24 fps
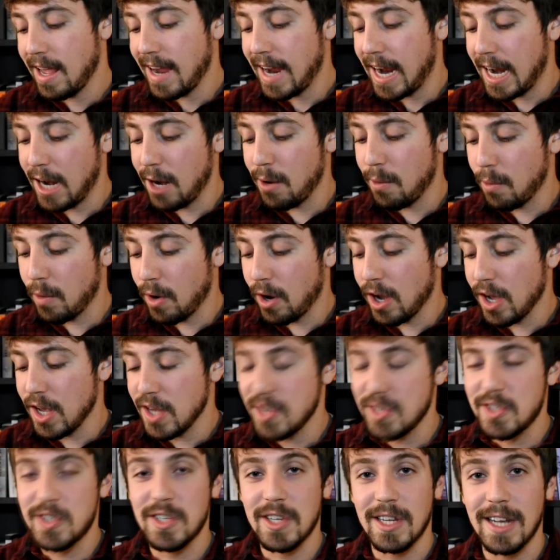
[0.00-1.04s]
And it
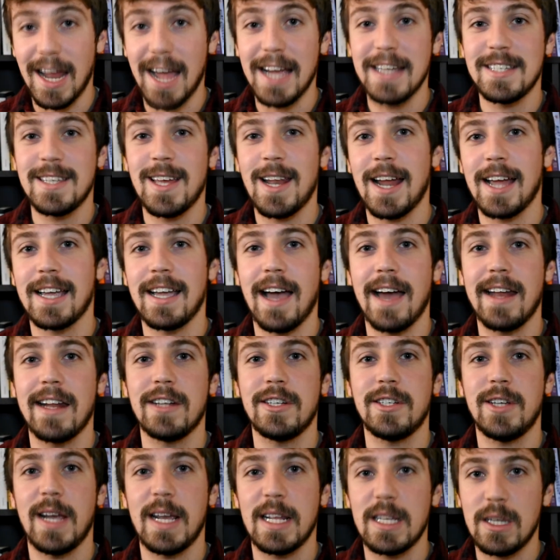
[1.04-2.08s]
was nice that I got a
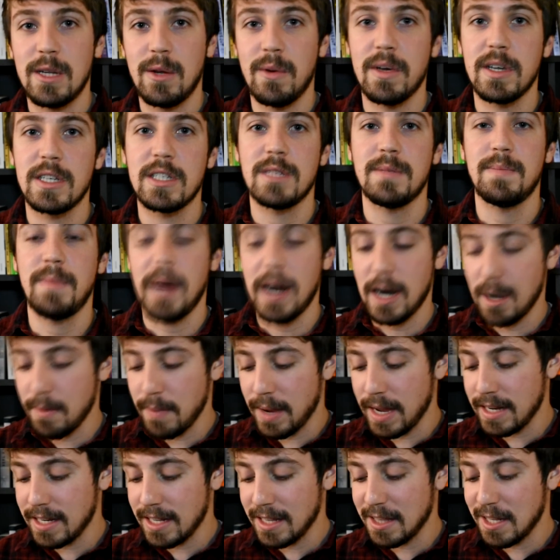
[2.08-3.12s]
chance to
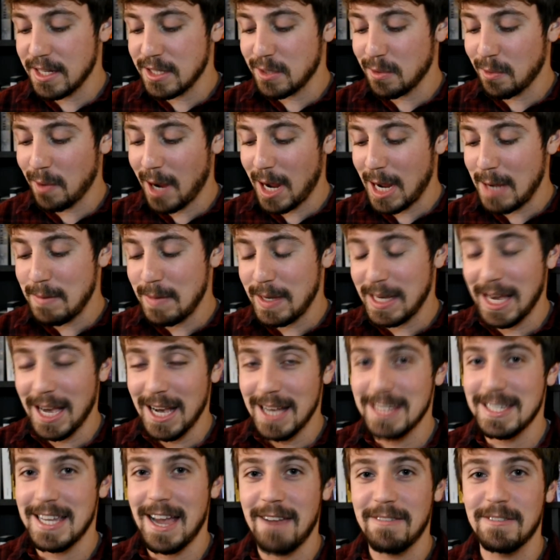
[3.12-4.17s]
experiment in this way
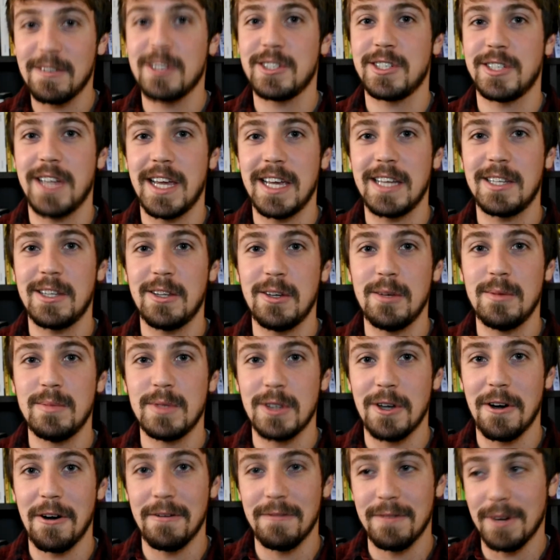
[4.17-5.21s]
because after ShakeTube's
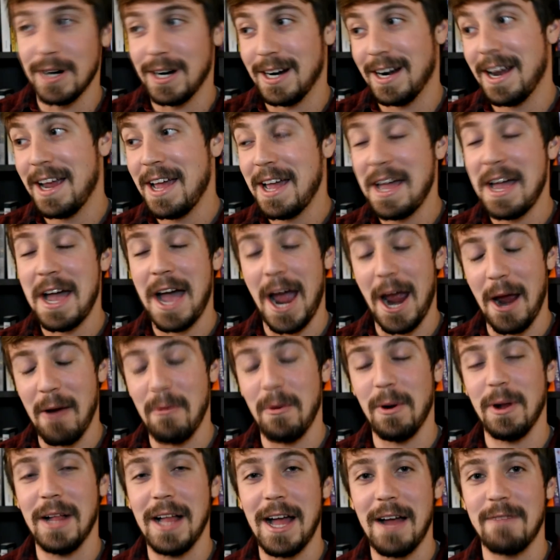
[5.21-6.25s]
over, I
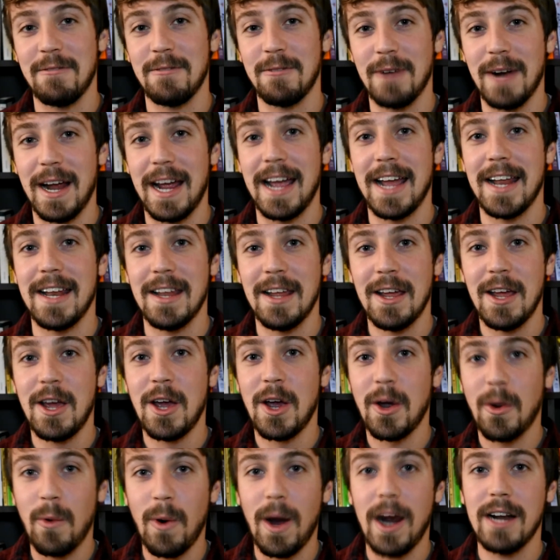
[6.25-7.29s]
will have read
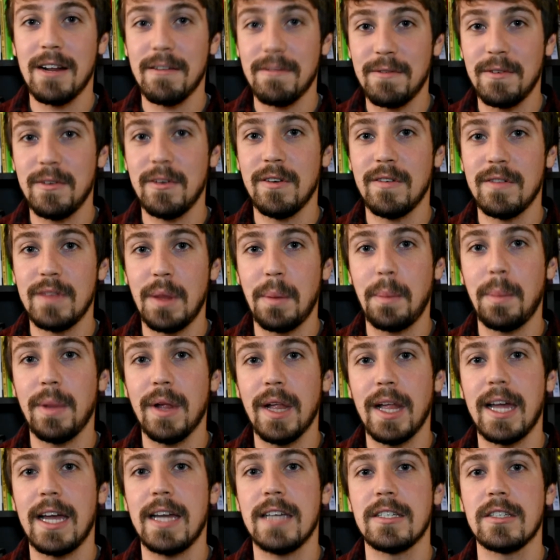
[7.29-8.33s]
quite a few of the
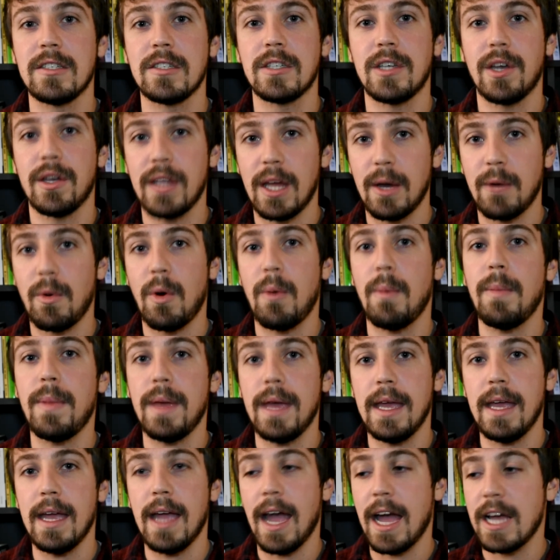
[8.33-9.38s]
plays, and so that won't
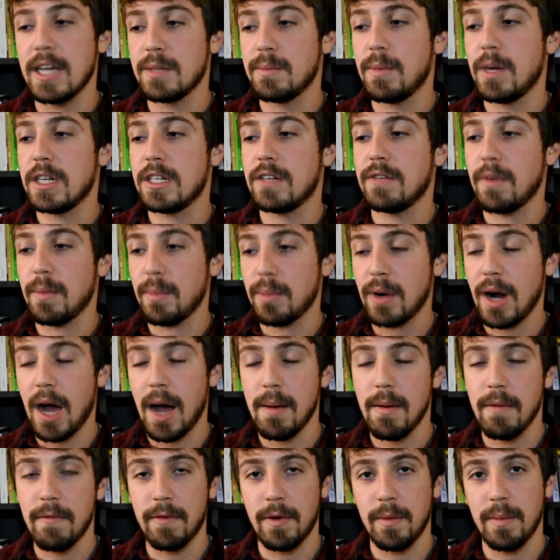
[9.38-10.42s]
be as much of a
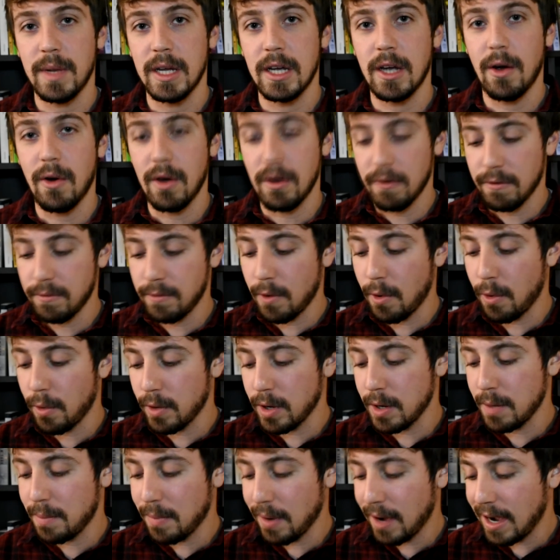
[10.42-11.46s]
problem for me going
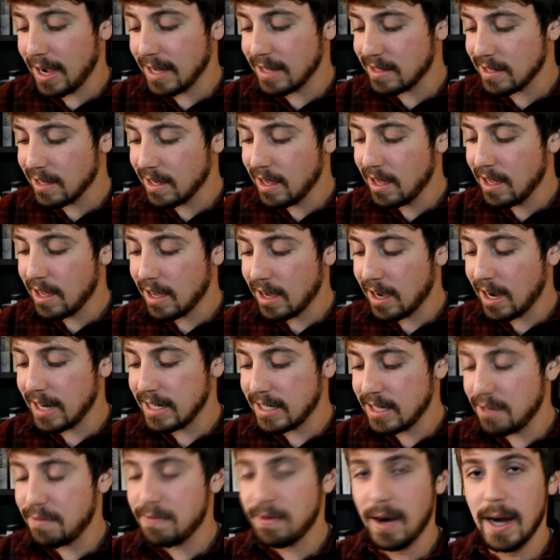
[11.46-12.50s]
forward. But I
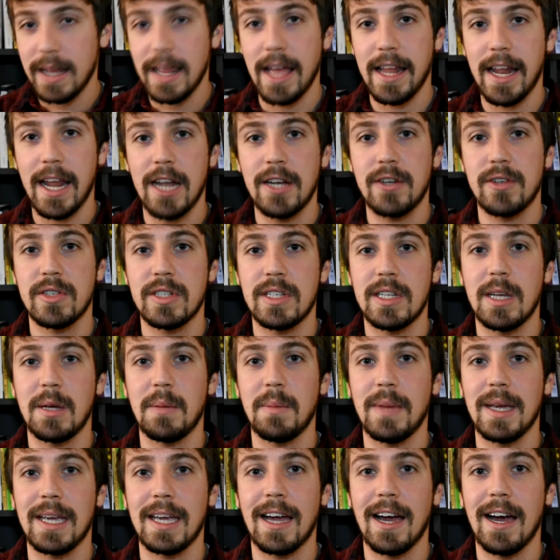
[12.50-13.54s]
did find that interesting
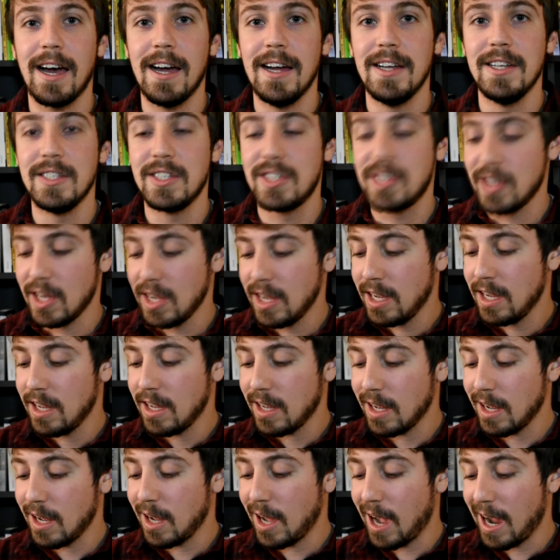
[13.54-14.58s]
because
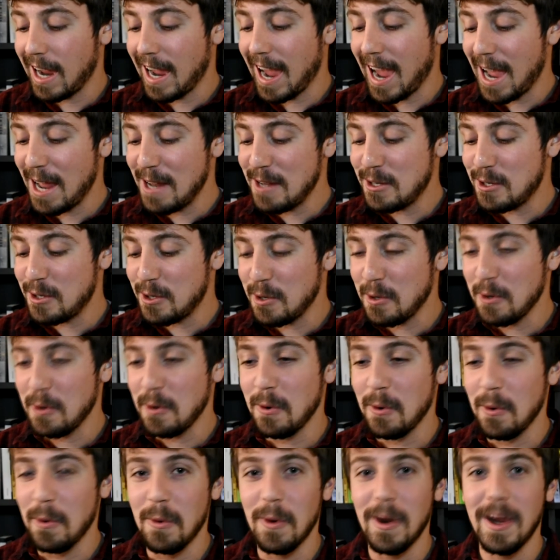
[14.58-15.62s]
I had
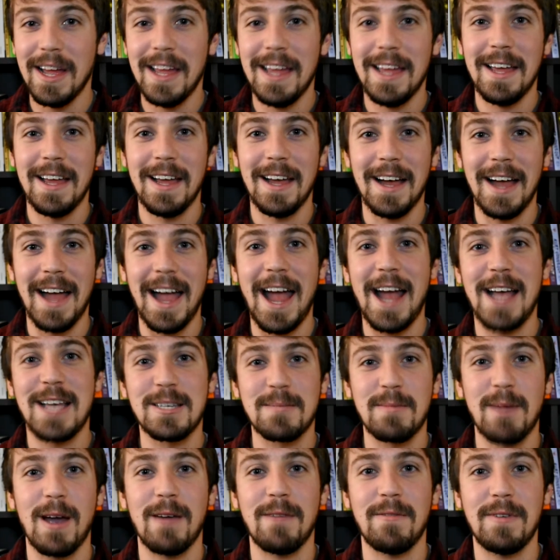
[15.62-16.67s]
to
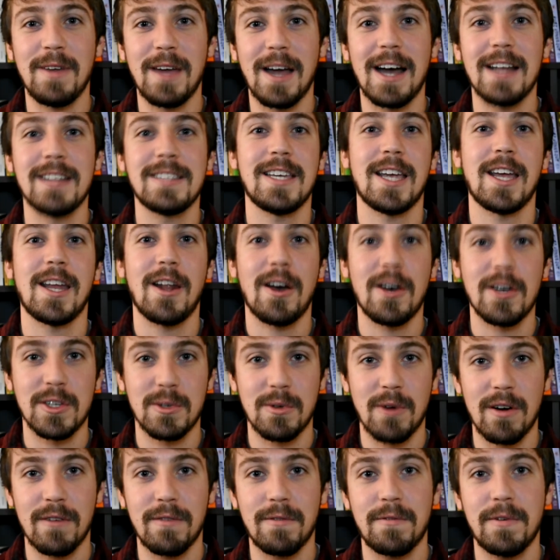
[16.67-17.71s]
ask my fiance and
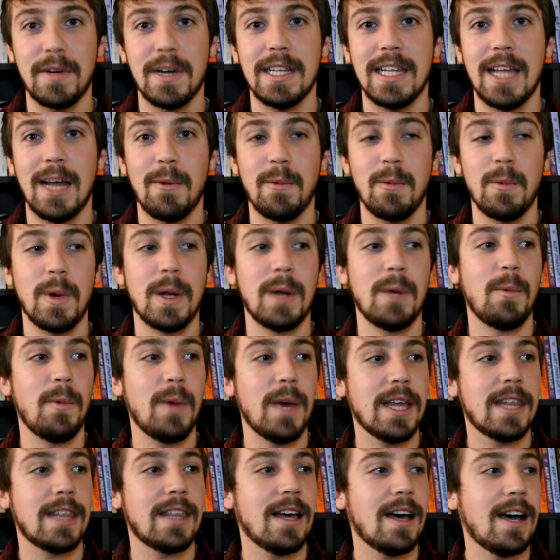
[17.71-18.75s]
also our friend that went
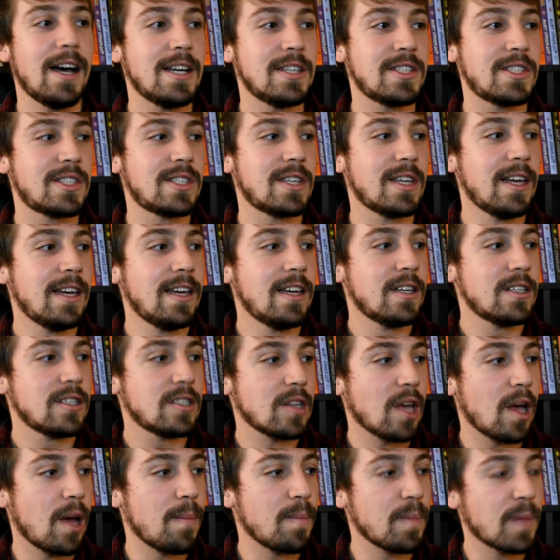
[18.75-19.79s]
with us
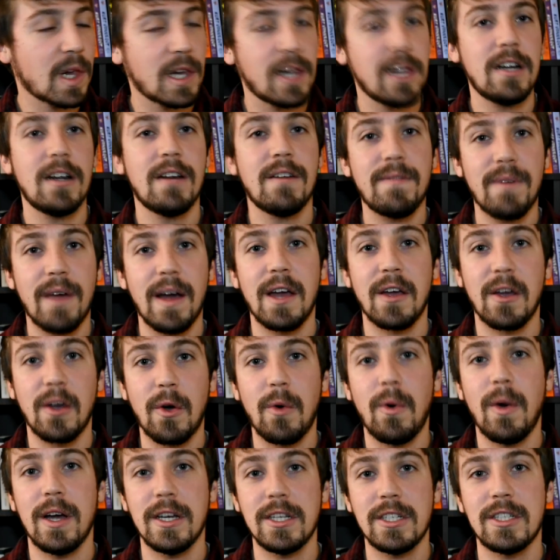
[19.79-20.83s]
some clarifying
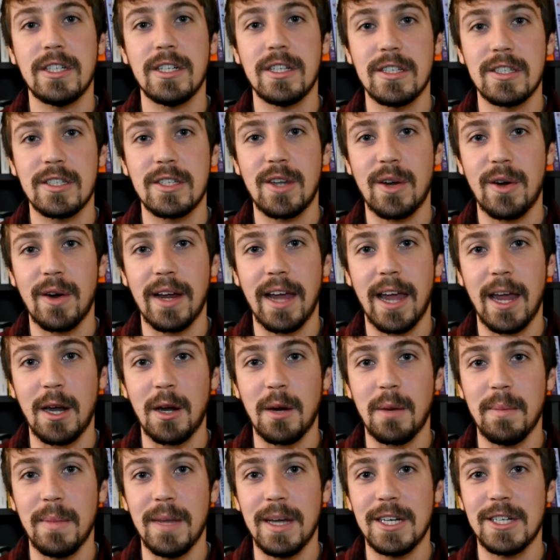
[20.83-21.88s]
questions during
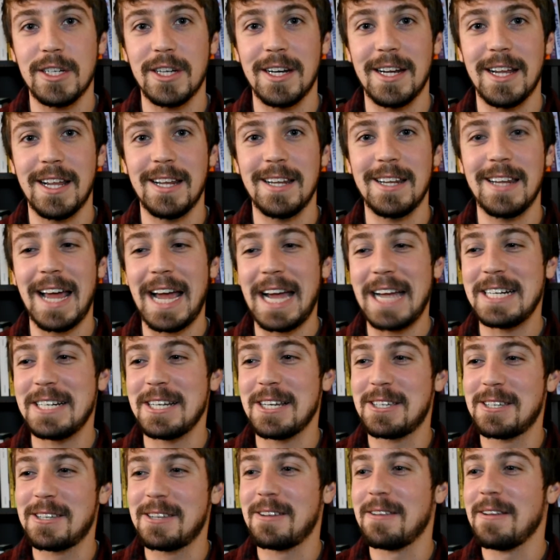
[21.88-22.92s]
intermission, and I
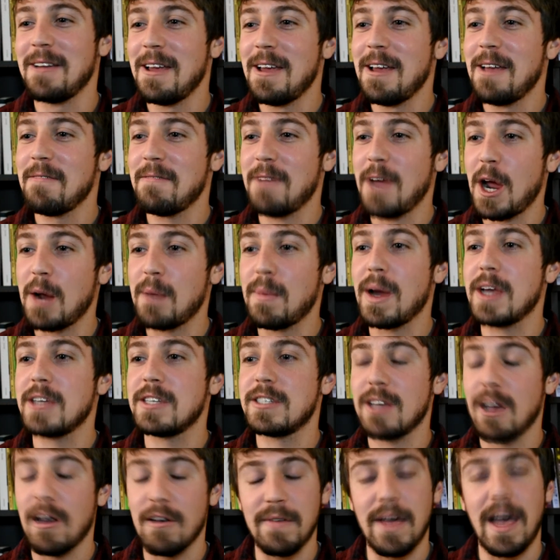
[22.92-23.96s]
just found
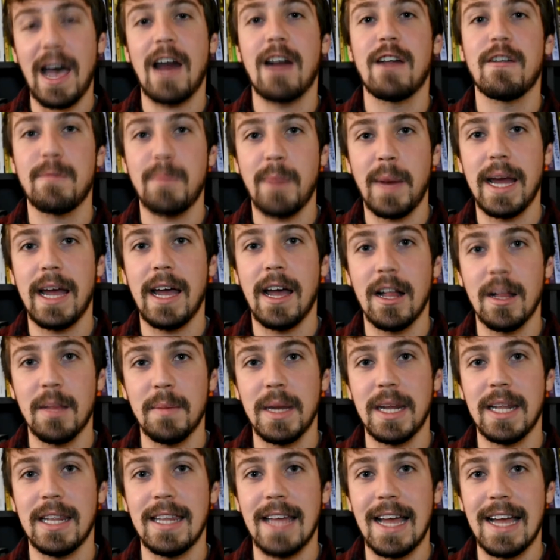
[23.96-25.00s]
myself out of my
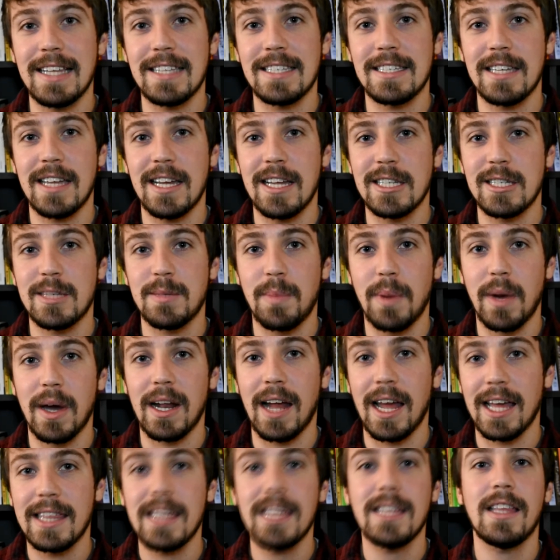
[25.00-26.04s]
element in that sense,
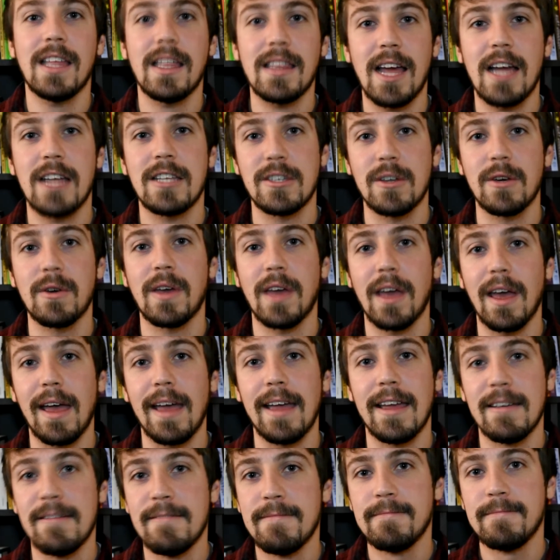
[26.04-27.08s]
but I think that that's
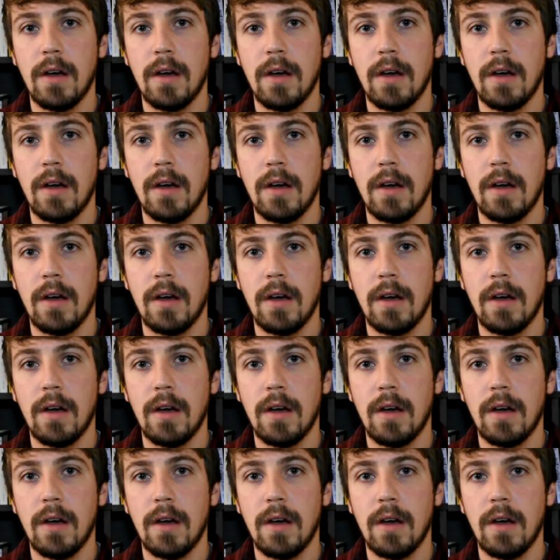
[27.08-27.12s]
okay.